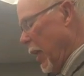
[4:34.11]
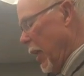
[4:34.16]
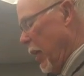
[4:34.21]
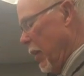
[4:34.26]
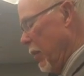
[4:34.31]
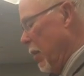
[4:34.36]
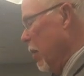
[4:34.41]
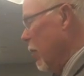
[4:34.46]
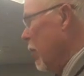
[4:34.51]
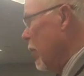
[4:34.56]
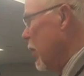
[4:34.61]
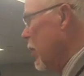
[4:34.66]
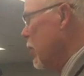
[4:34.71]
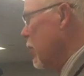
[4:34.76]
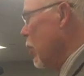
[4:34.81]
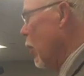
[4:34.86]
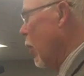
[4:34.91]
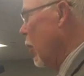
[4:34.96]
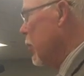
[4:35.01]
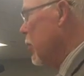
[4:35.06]
And
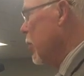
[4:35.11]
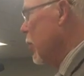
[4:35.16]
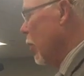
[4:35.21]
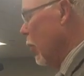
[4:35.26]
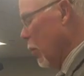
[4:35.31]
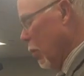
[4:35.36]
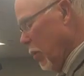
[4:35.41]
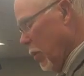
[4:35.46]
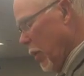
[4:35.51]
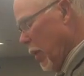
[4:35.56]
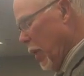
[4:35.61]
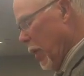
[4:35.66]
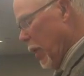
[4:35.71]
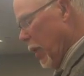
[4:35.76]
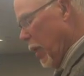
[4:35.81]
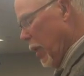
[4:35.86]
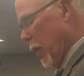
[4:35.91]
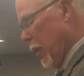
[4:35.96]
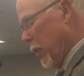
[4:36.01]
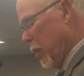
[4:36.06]
this also
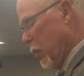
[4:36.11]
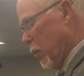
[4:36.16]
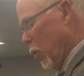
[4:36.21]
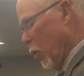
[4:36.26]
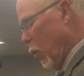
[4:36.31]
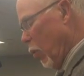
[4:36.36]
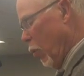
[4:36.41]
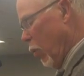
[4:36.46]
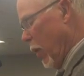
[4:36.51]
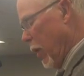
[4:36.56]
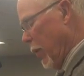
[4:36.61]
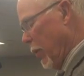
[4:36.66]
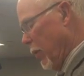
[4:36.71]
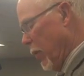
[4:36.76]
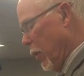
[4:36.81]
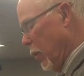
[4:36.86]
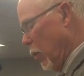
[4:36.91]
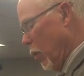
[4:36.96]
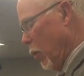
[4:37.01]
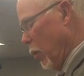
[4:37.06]
is one of
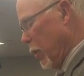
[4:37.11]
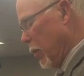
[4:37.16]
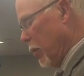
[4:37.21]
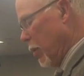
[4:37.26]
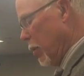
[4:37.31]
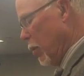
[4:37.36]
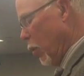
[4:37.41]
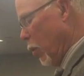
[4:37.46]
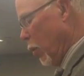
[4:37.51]
the lowest